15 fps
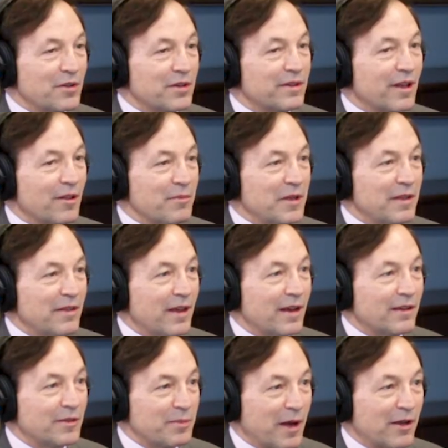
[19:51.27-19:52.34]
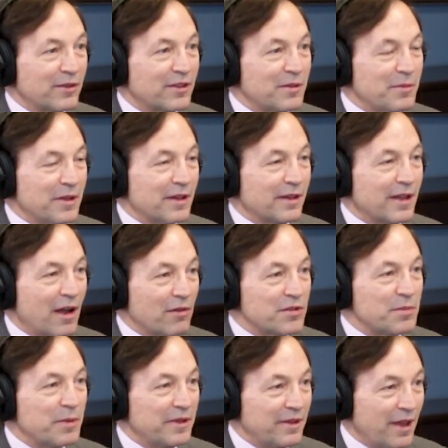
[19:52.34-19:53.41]
you're telling me that a spouse could be a couch
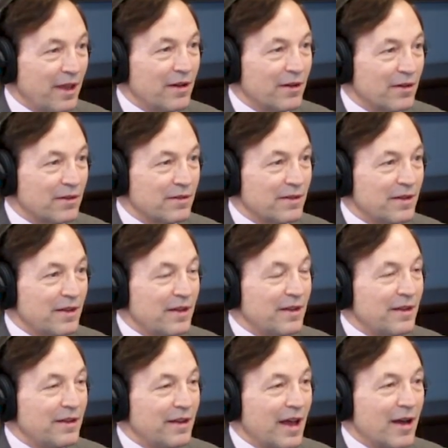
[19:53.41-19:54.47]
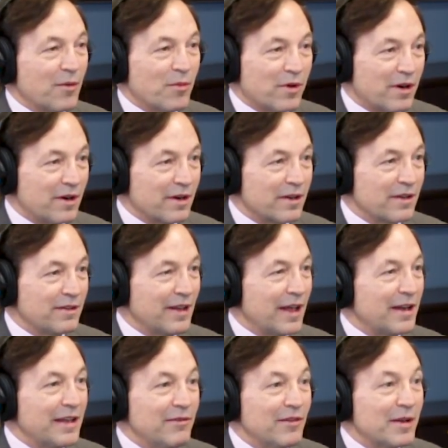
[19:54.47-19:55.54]
potato, indeed. not work, not
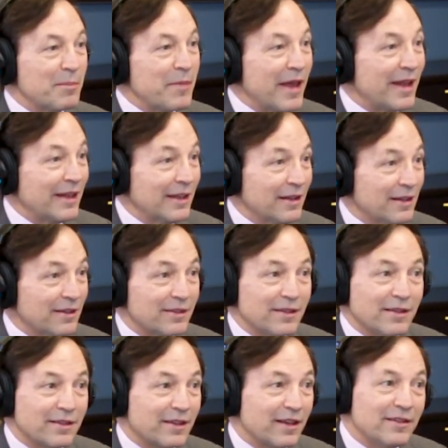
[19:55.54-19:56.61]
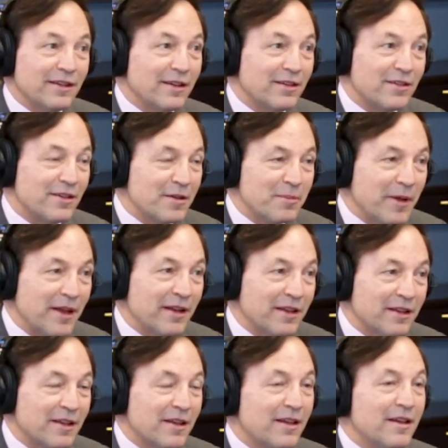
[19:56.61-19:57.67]
even a penny, because in this case he didn't earn a
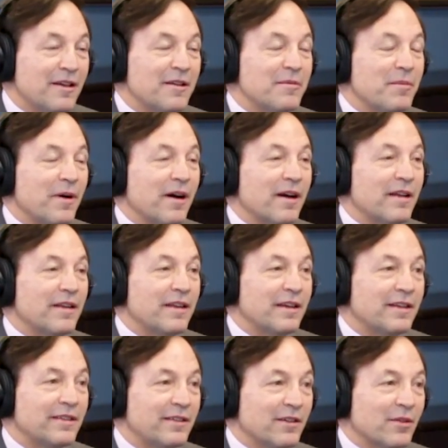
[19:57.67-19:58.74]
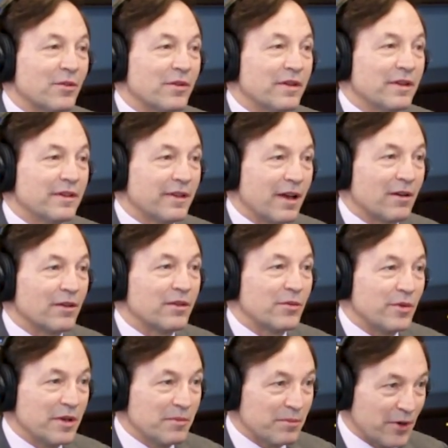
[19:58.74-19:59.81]
penny, but he's still entitled to
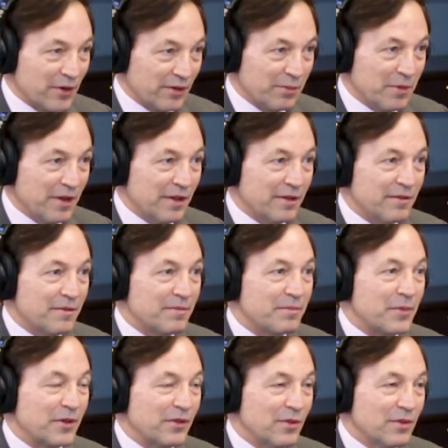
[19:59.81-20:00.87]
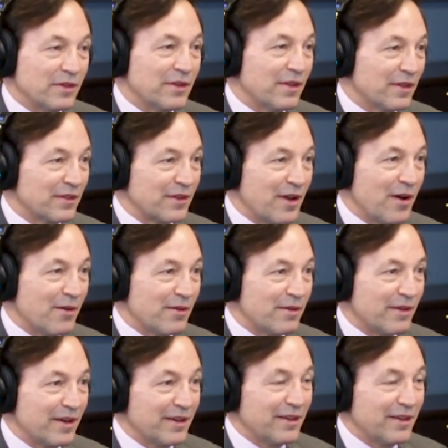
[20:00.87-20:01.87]
reimbursement yes. pursuant to this code, right?